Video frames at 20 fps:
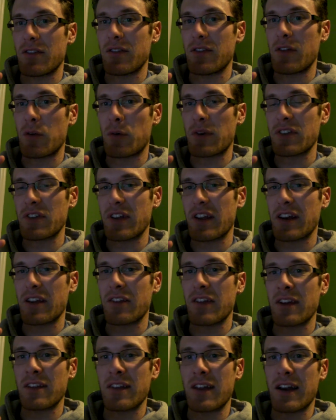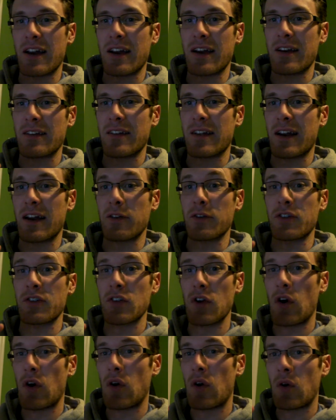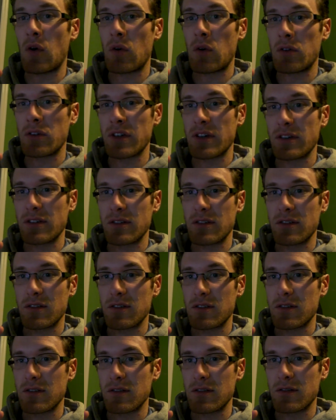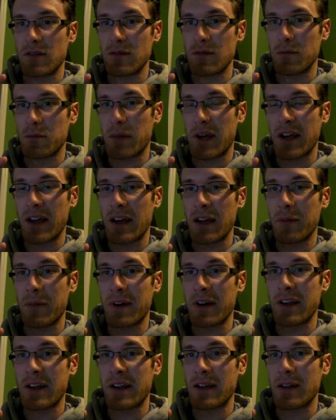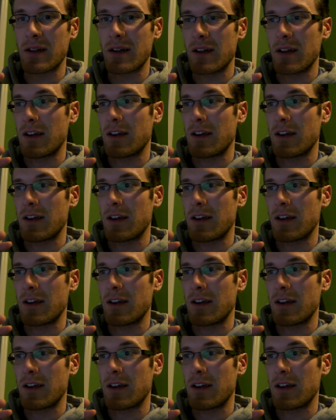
there wasn't anything that I was told by anybody.